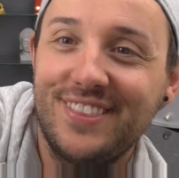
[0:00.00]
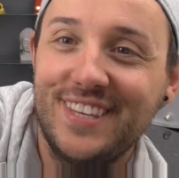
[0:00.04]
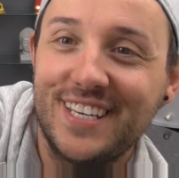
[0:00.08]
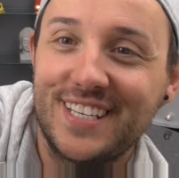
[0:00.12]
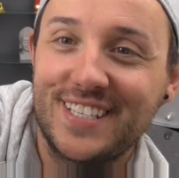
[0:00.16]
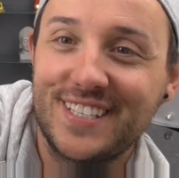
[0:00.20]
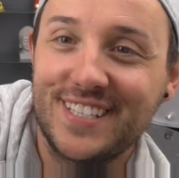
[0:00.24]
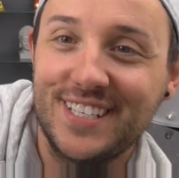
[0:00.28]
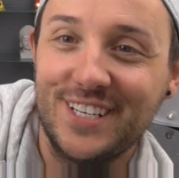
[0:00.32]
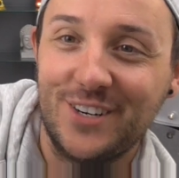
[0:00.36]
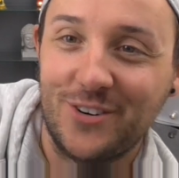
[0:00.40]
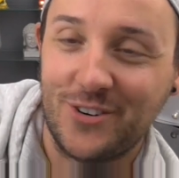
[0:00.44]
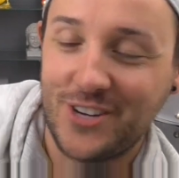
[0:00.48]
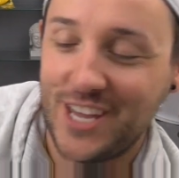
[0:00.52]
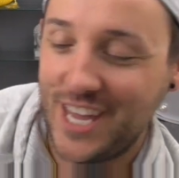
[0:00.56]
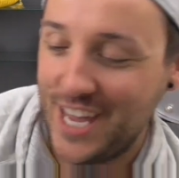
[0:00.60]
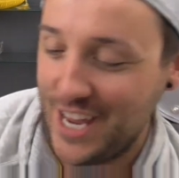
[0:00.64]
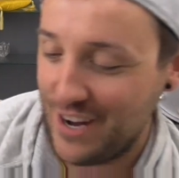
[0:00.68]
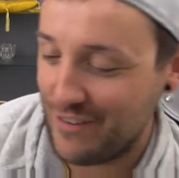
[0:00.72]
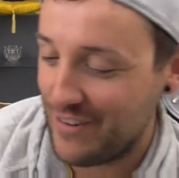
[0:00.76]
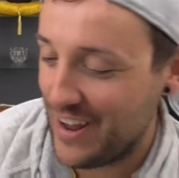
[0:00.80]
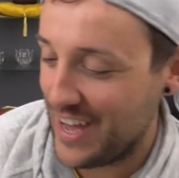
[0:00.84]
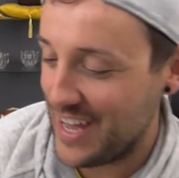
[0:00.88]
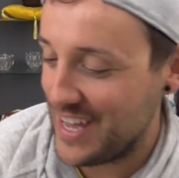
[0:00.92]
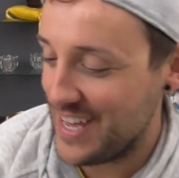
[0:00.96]
this little
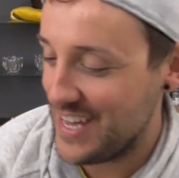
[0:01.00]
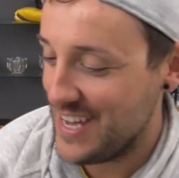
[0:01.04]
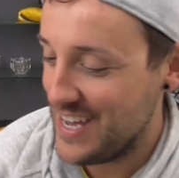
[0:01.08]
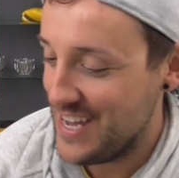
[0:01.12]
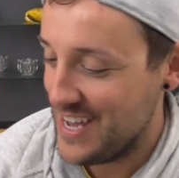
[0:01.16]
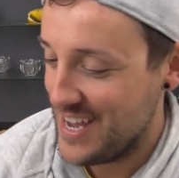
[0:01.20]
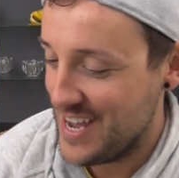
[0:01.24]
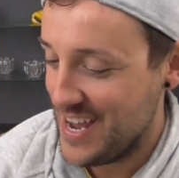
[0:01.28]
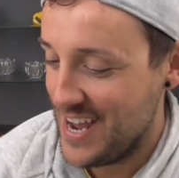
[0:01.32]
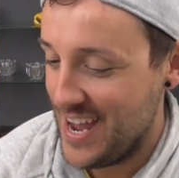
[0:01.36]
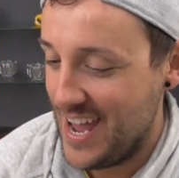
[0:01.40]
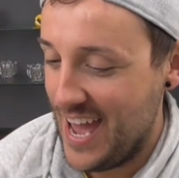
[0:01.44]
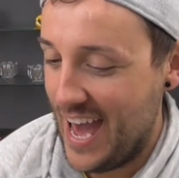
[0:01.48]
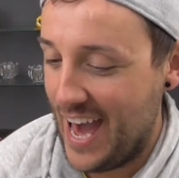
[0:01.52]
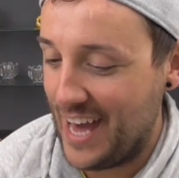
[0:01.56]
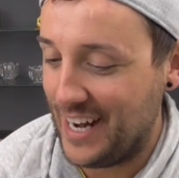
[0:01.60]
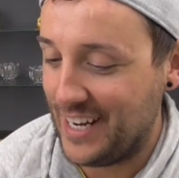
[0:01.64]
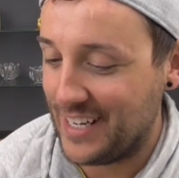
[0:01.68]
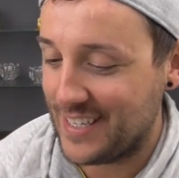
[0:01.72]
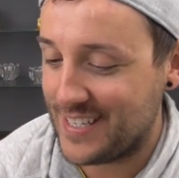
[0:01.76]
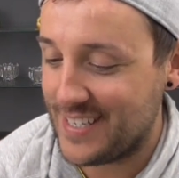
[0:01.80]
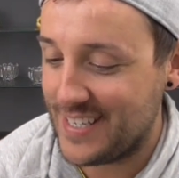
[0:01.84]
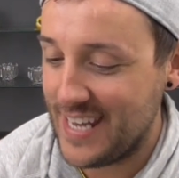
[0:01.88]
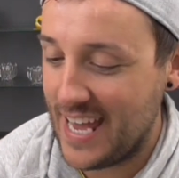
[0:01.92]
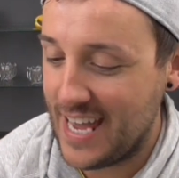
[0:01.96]
key ring
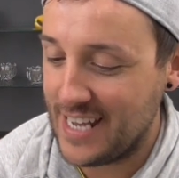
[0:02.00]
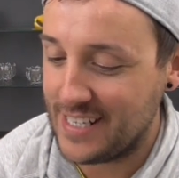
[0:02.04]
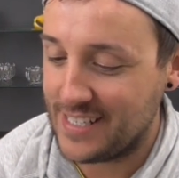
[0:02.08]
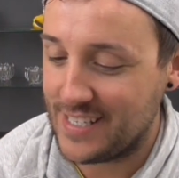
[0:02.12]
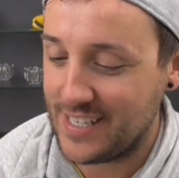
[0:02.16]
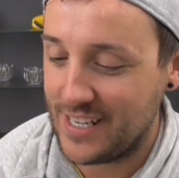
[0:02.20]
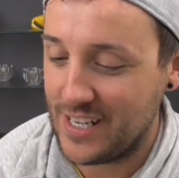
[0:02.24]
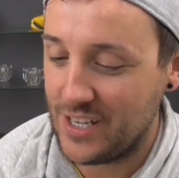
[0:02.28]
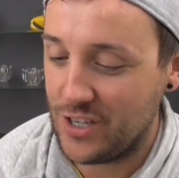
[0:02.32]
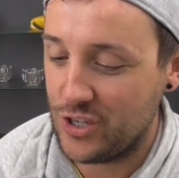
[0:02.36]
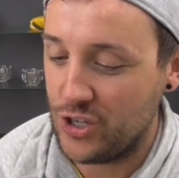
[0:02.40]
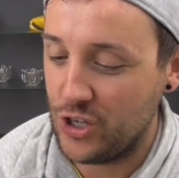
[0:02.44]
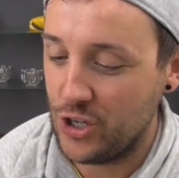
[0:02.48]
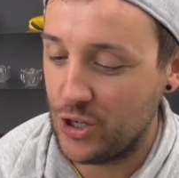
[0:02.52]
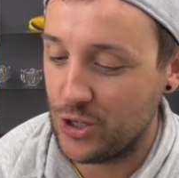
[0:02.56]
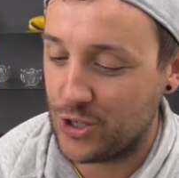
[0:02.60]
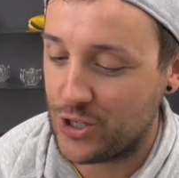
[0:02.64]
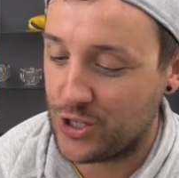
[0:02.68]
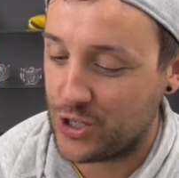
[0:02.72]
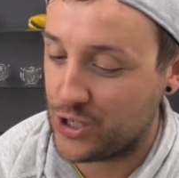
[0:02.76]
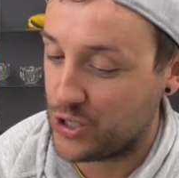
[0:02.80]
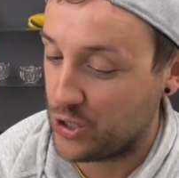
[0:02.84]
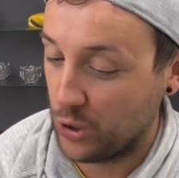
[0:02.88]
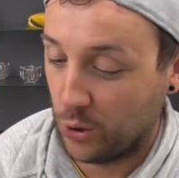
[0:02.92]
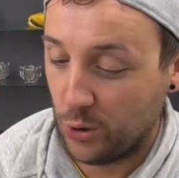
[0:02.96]
and it says, "You
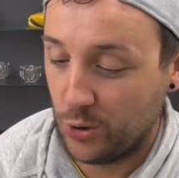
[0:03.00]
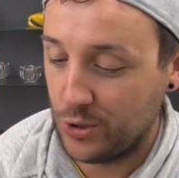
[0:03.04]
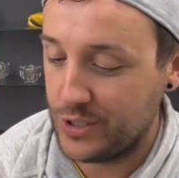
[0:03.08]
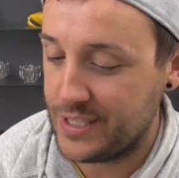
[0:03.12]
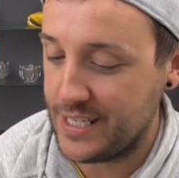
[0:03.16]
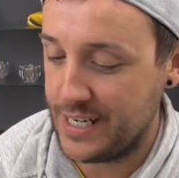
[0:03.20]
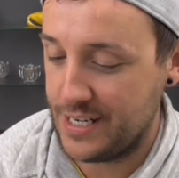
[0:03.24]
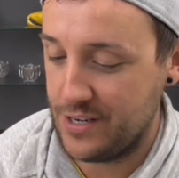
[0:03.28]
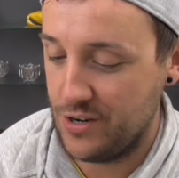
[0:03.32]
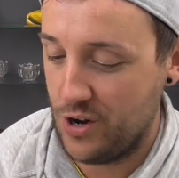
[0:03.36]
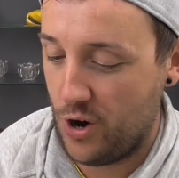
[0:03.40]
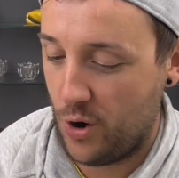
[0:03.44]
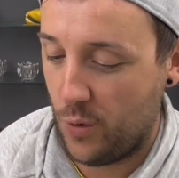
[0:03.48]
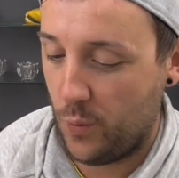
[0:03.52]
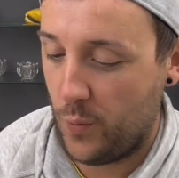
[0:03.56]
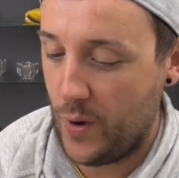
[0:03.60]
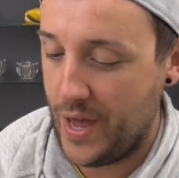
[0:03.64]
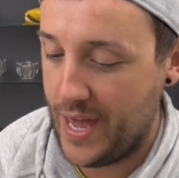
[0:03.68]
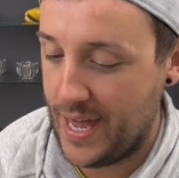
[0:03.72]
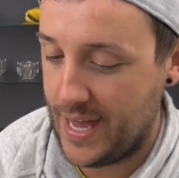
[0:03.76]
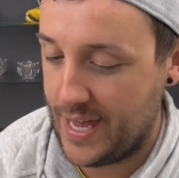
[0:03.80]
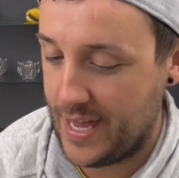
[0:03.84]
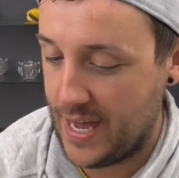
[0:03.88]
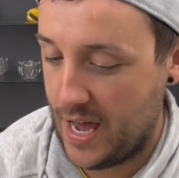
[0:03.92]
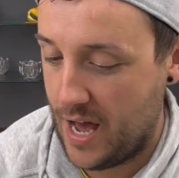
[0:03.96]
so did not
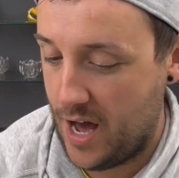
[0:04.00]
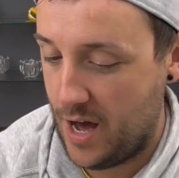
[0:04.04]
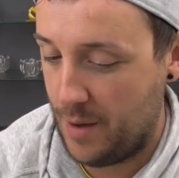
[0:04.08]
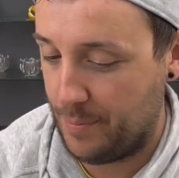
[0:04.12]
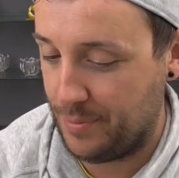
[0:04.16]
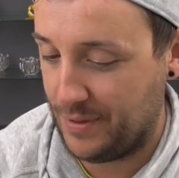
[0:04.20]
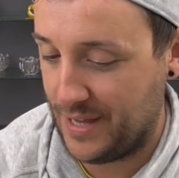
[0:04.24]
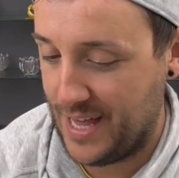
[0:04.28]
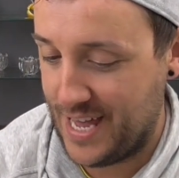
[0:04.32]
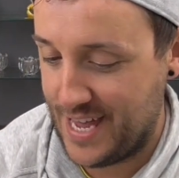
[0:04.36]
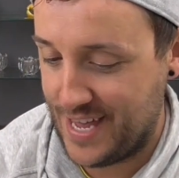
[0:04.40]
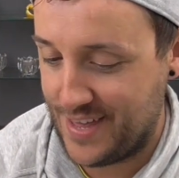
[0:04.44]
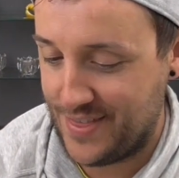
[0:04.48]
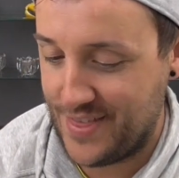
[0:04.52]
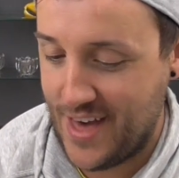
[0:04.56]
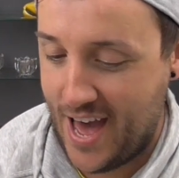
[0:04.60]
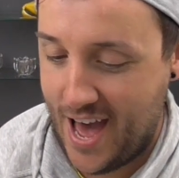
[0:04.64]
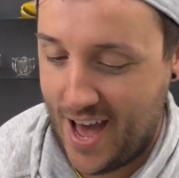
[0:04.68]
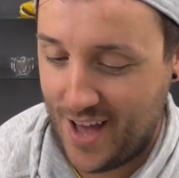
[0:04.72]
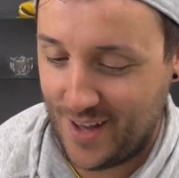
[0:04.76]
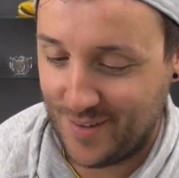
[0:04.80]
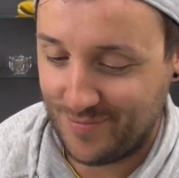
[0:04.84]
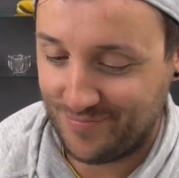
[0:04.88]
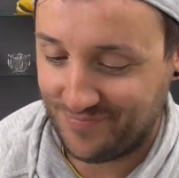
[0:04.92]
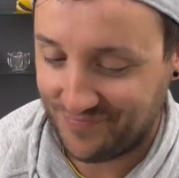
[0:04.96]
wake up like
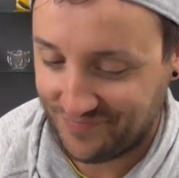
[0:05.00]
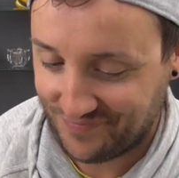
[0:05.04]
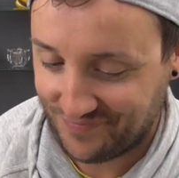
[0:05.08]
that."